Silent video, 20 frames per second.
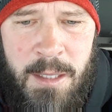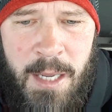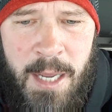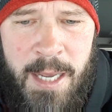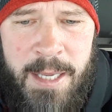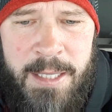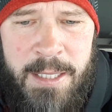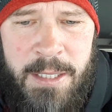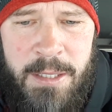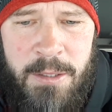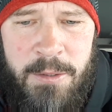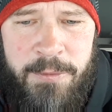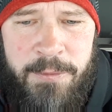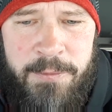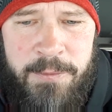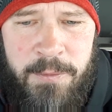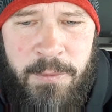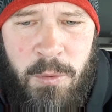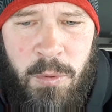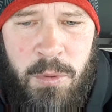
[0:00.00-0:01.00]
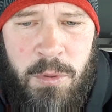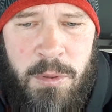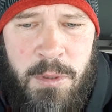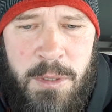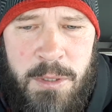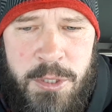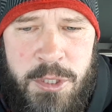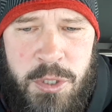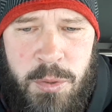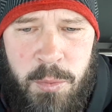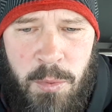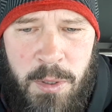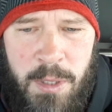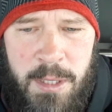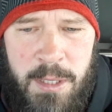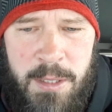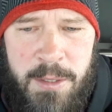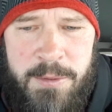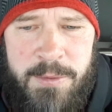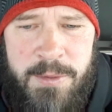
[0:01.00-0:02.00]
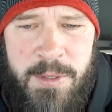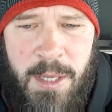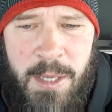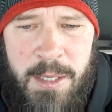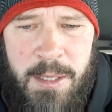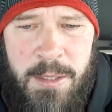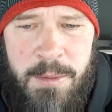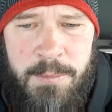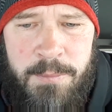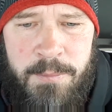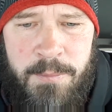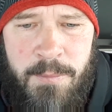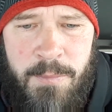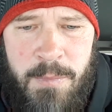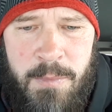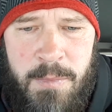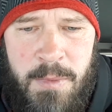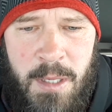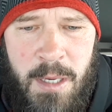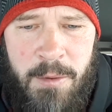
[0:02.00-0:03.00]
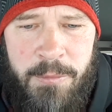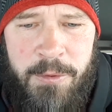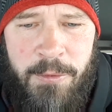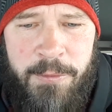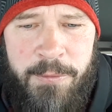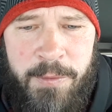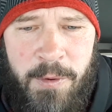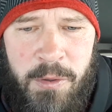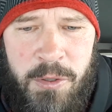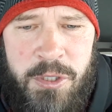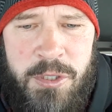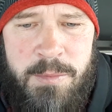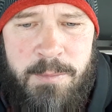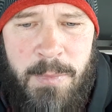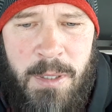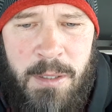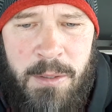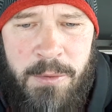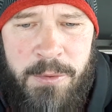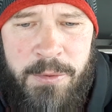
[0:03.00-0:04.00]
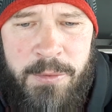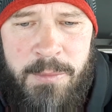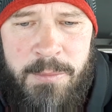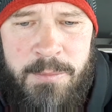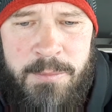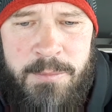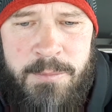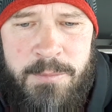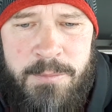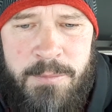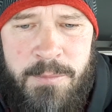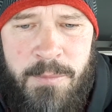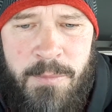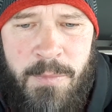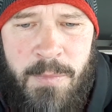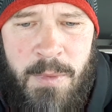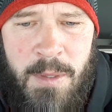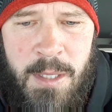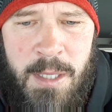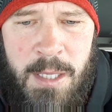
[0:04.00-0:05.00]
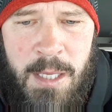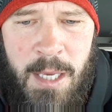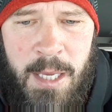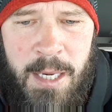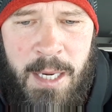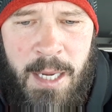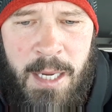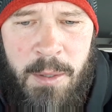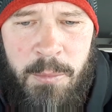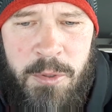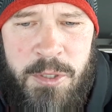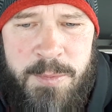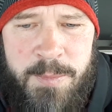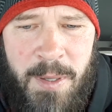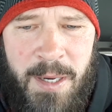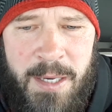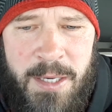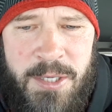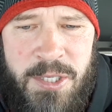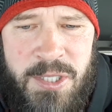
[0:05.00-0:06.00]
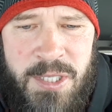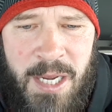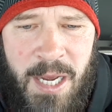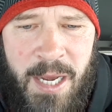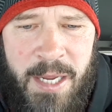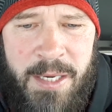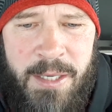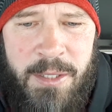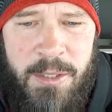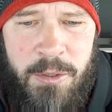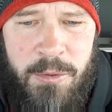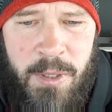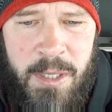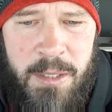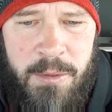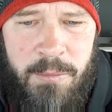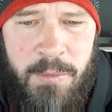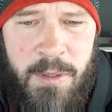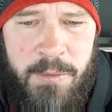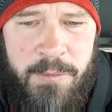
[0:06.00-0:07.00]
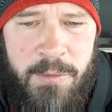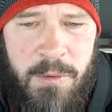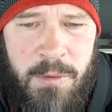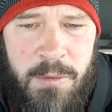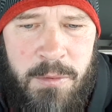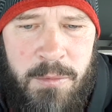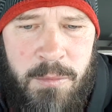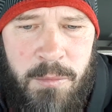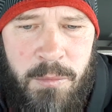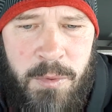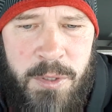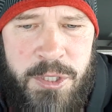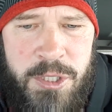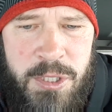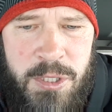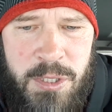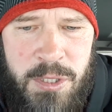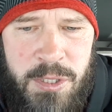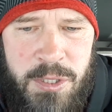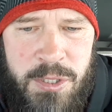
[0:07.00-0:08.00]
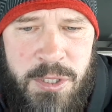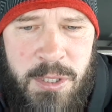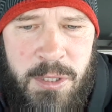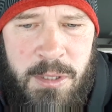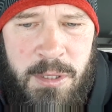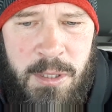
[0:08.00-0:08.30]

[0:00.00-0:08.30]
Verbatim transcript: And in the four and twentieth day of the first month, and I was by the side of the great river, which is